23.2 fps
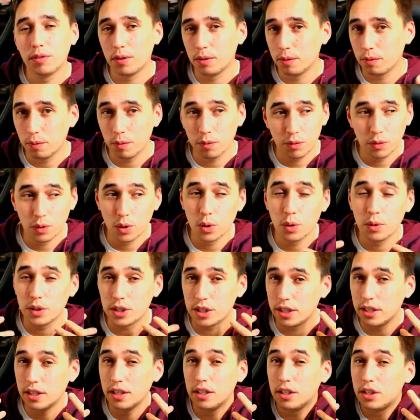
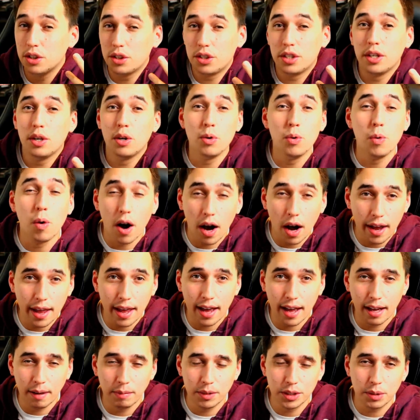to see who I
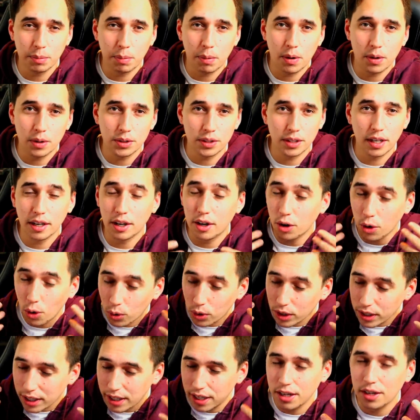am as a person, and are
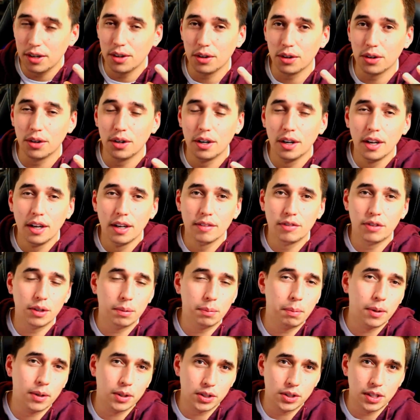only here for the
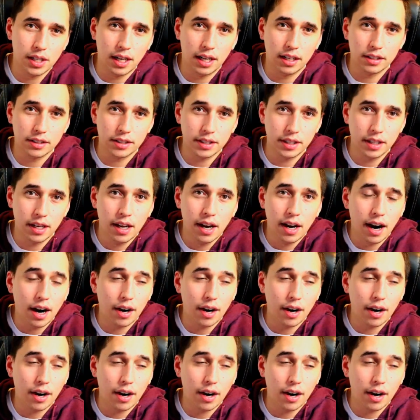personality,